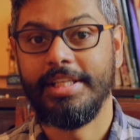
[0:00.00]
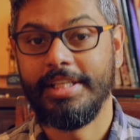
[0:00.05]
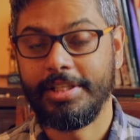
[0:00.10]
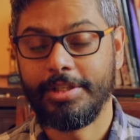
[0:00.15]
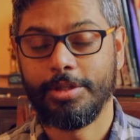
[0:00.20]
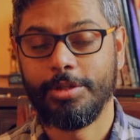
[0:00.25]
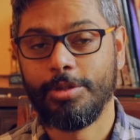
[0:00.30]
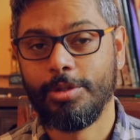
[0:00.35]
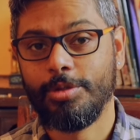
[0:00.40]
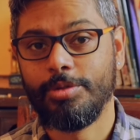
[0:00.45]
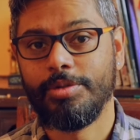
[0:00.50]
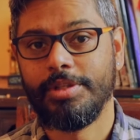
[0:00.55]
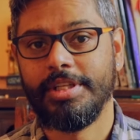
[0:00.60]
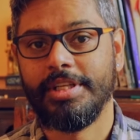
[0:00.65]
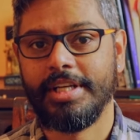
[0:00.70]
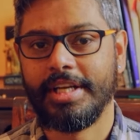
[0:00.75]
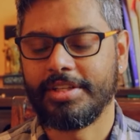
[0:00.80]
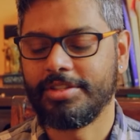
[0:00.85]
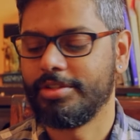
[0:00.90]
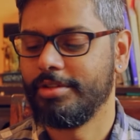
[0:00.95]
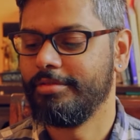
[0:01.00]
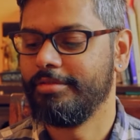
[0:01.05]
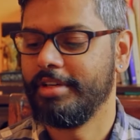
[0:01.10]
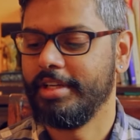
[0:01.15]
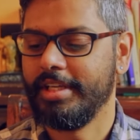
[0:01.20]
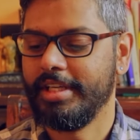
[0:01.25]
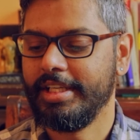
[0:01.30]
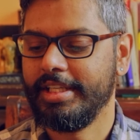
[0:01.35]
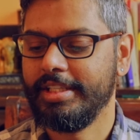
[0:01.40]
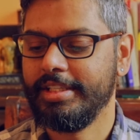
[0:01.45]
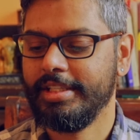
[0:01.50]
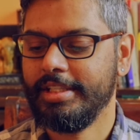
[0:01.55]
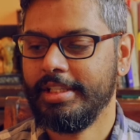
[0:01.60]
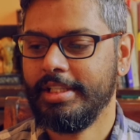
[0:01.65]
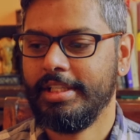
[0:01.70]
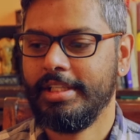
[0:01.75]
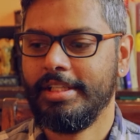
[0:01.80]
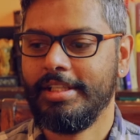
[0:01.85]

Eco in an extra fine,